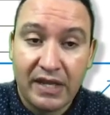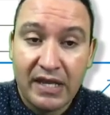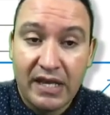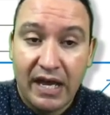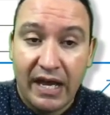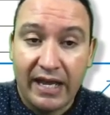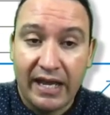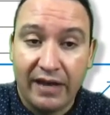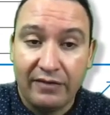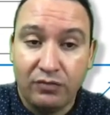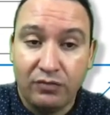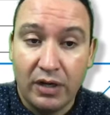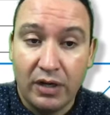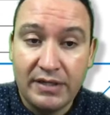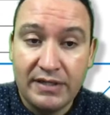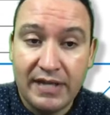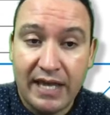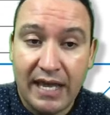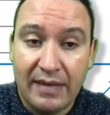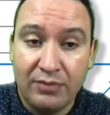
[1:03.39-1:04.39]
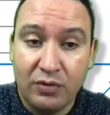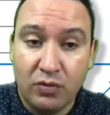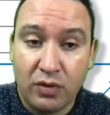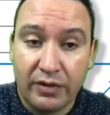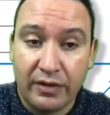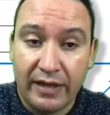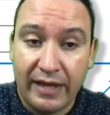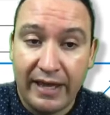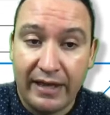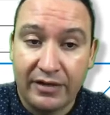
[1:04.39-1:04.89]
I have table where
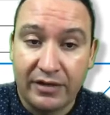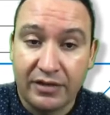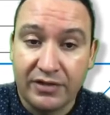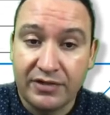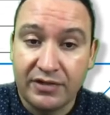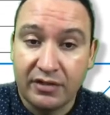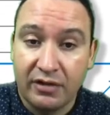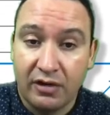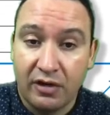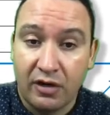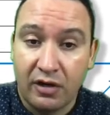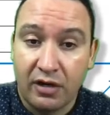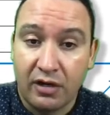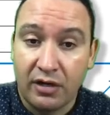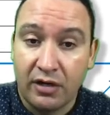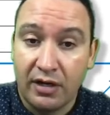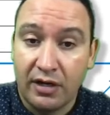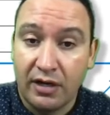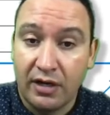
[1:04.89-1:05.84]
the headers are